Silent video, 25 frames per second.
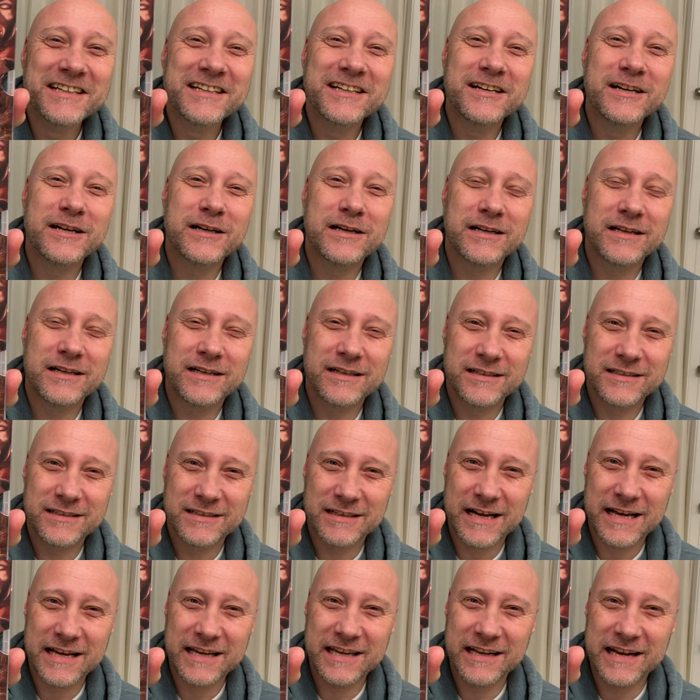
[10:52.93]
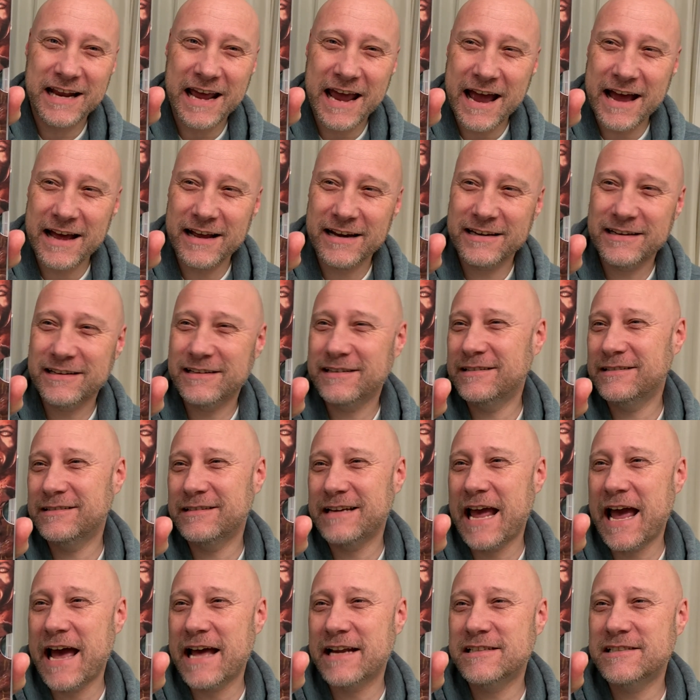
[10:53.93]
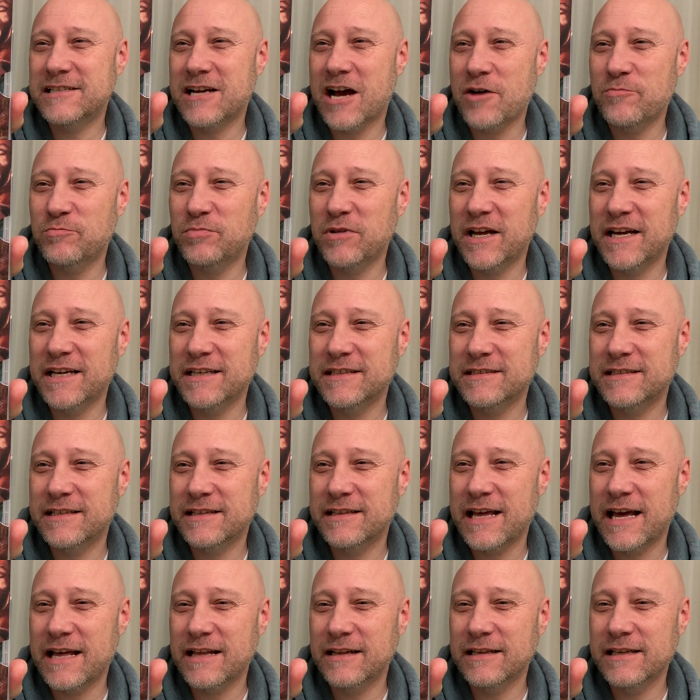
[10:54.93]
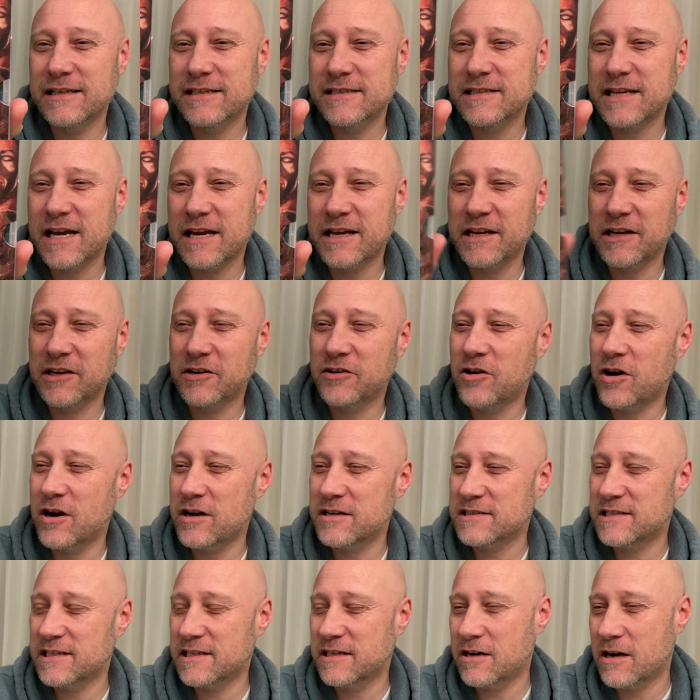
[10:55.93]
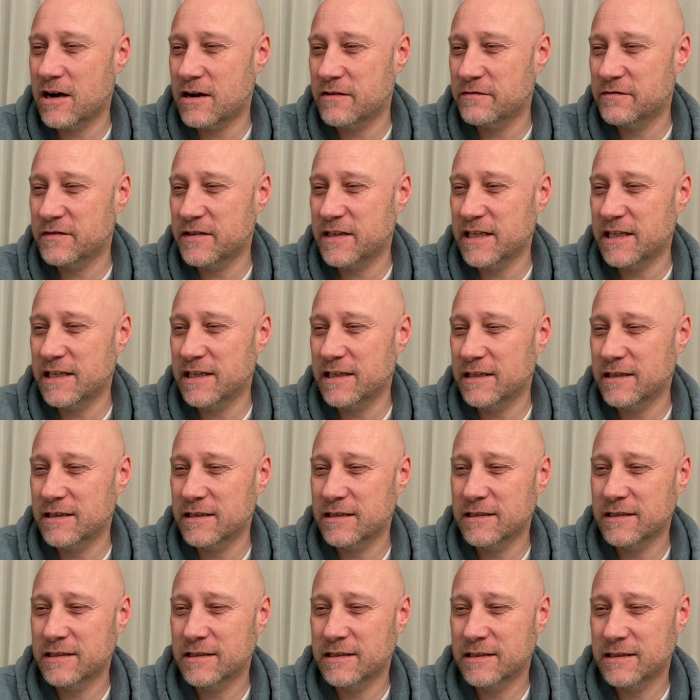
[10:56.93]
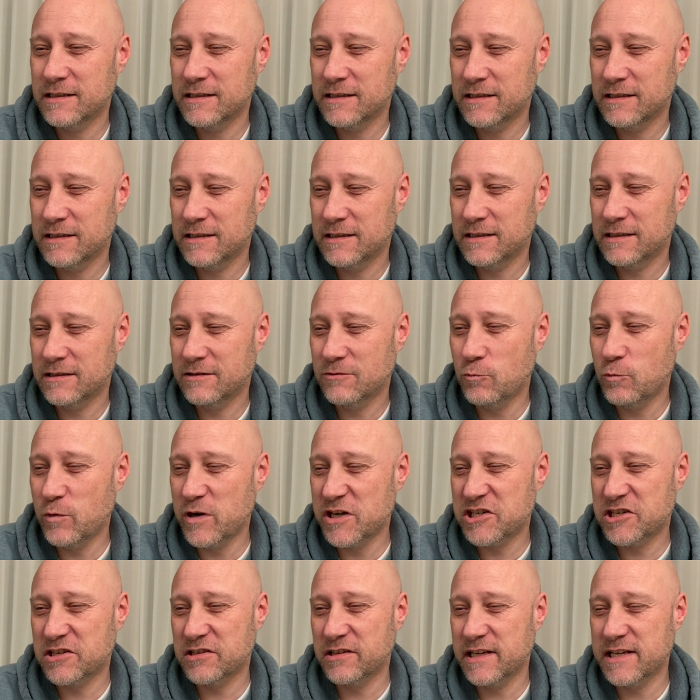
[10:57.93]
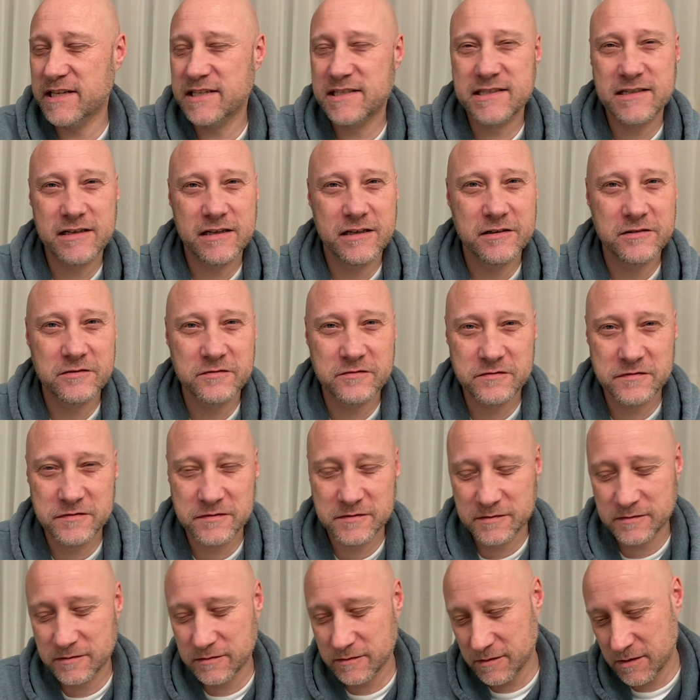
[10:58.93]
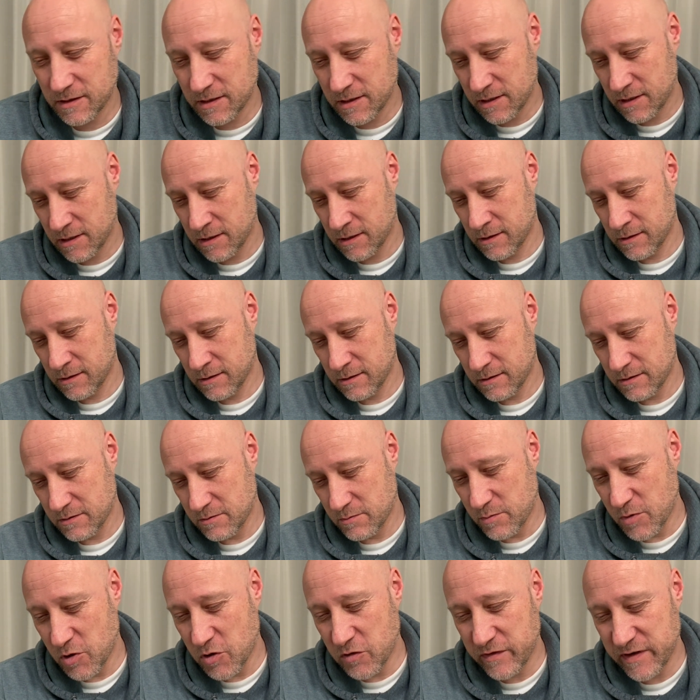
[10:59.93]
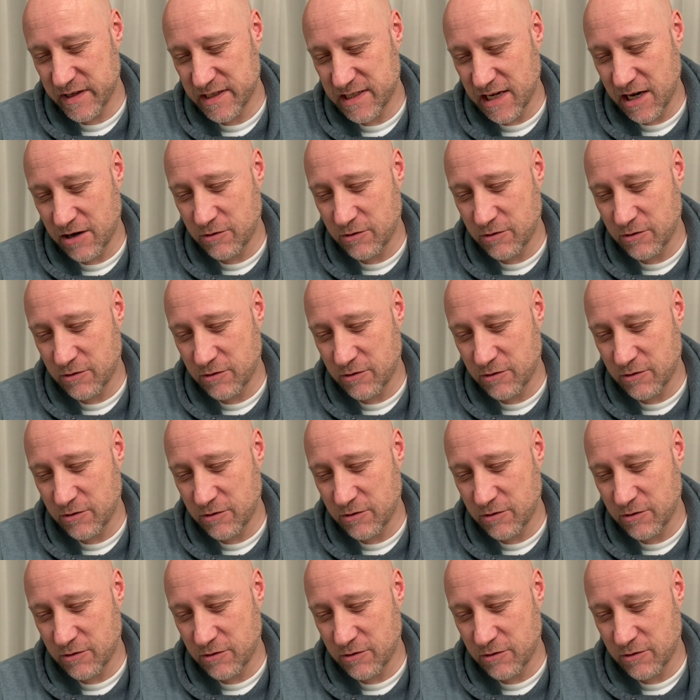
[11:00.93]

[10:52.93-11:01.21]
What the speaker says: I can add Top Line to that list. I can cross it off the wish list of movies I